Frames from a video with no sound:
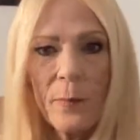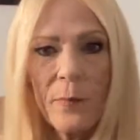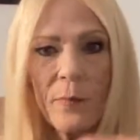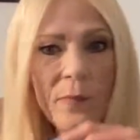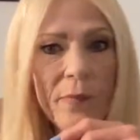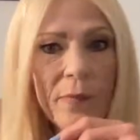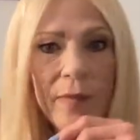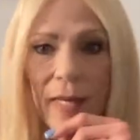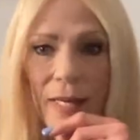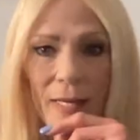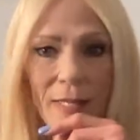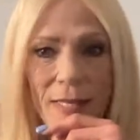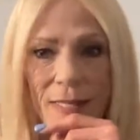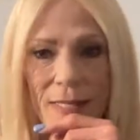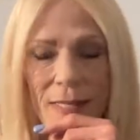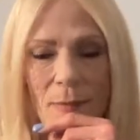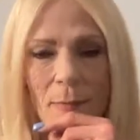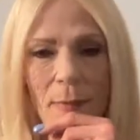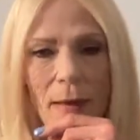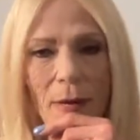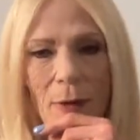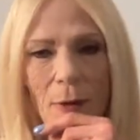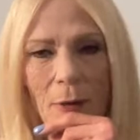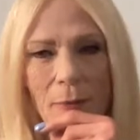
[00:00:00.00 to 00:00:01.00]
It doesn't
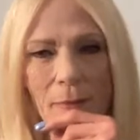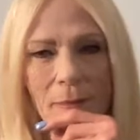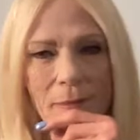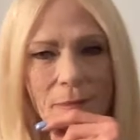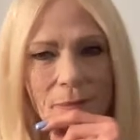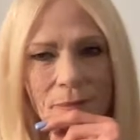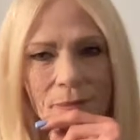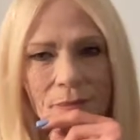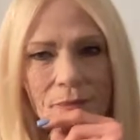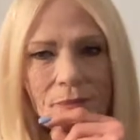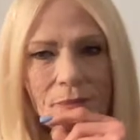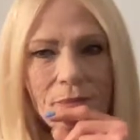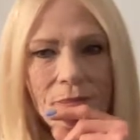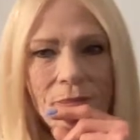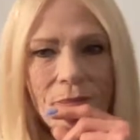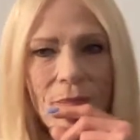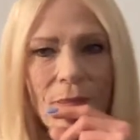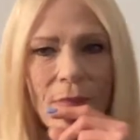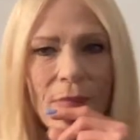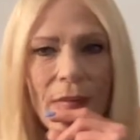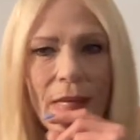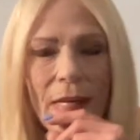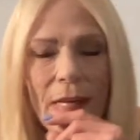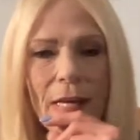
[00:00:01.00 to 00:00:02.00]
matter.
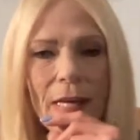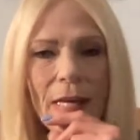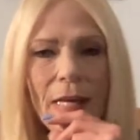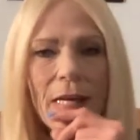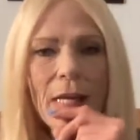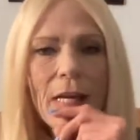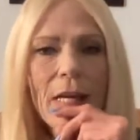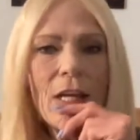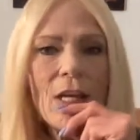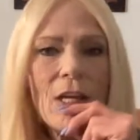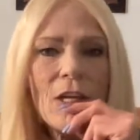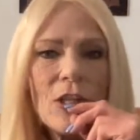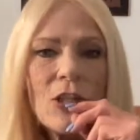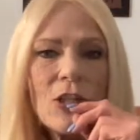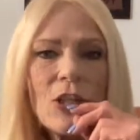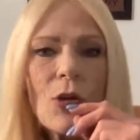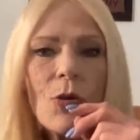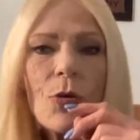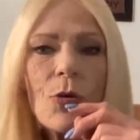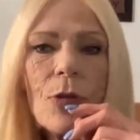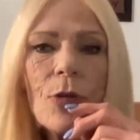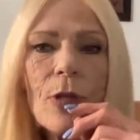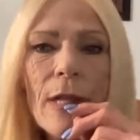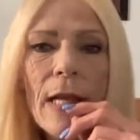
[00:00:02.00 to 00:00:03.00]

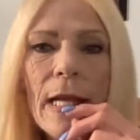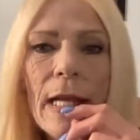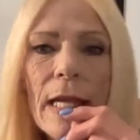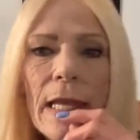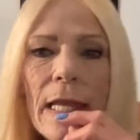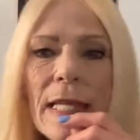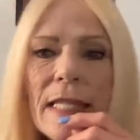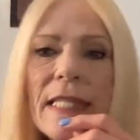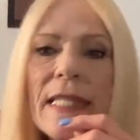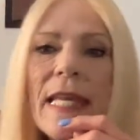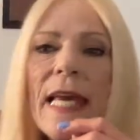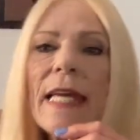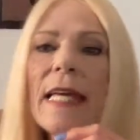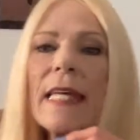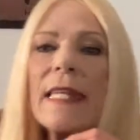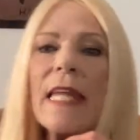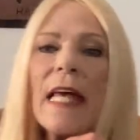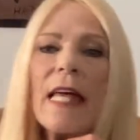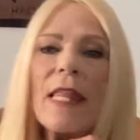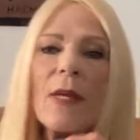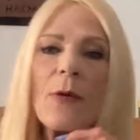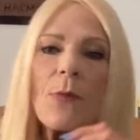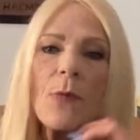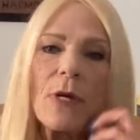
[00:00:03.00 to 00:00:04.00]
So let's take
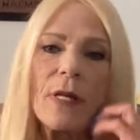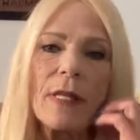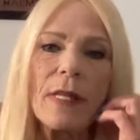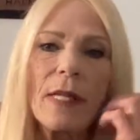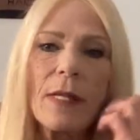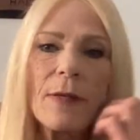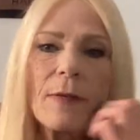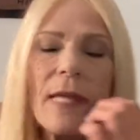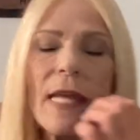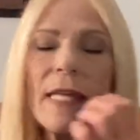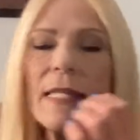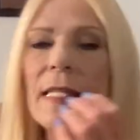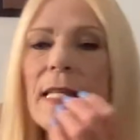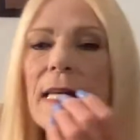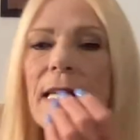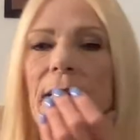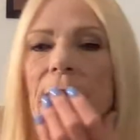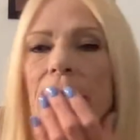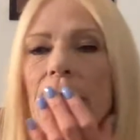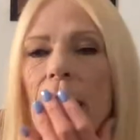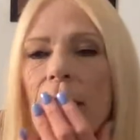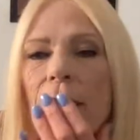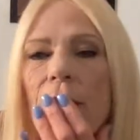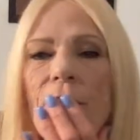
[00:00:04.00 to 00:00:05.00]
another one. Let's take
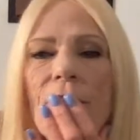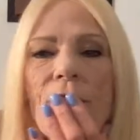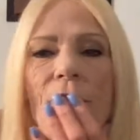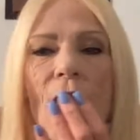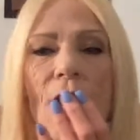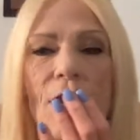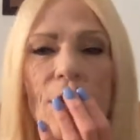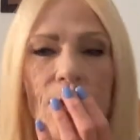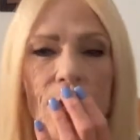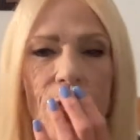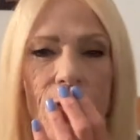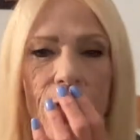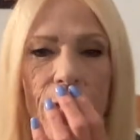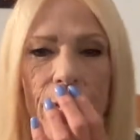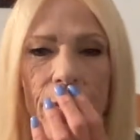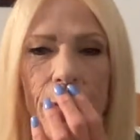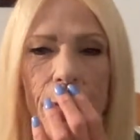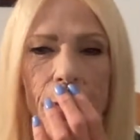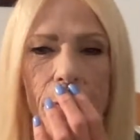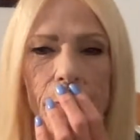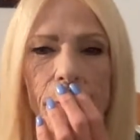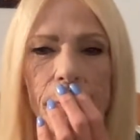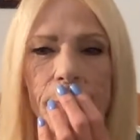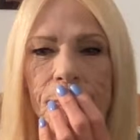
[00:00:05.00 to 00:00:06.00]
another thought you
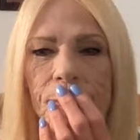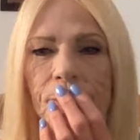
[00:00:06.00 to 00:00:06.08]
think.